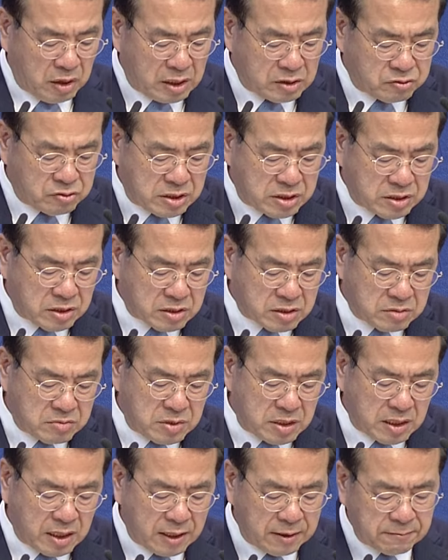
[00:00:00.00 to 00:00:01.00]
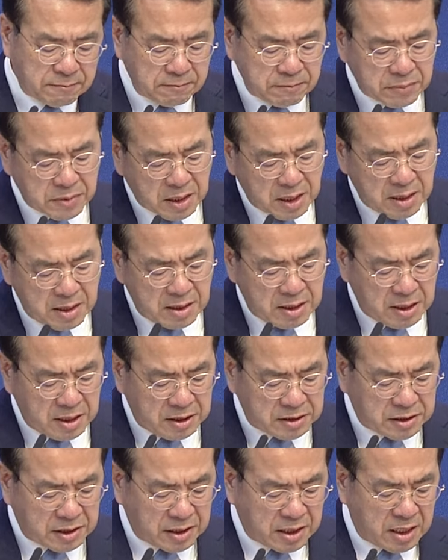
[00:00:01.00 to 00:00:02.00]
This amazing work is
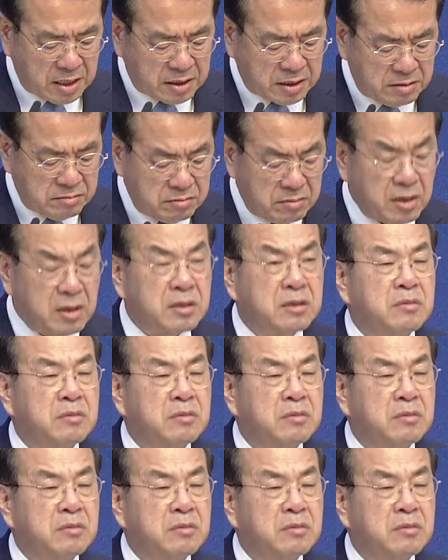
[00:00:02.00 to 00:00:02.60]
taking place